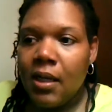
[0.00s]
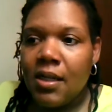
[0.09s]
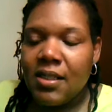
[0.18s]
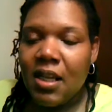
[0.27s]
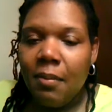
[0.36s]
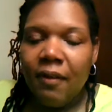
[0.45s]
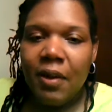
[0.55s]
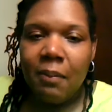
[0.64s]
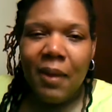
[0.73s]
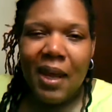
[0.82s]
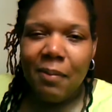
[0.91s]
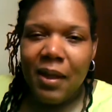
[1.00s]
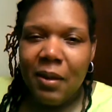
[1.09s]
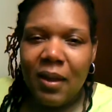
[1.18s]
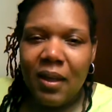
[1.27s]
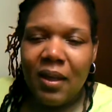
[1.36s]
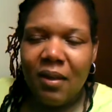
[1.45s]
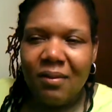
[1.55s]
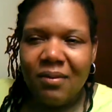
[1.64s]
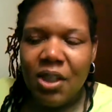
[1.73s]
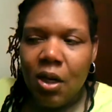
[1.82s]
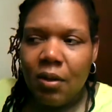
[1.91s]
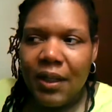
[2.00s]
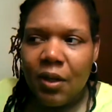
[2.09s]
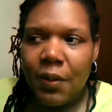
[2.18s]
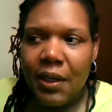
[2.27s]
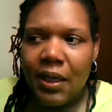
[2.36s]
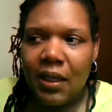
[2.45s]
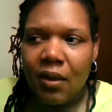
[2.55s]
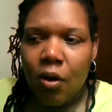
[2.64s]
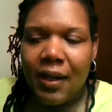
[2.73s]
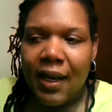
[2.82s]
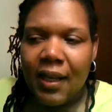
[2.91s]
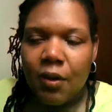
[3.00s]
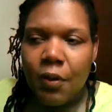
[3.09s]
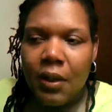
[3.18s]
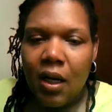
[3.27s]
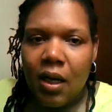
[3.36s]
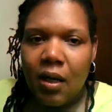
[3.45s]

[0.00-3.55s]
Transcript: some of it may be, you know, liquid, or not liquid,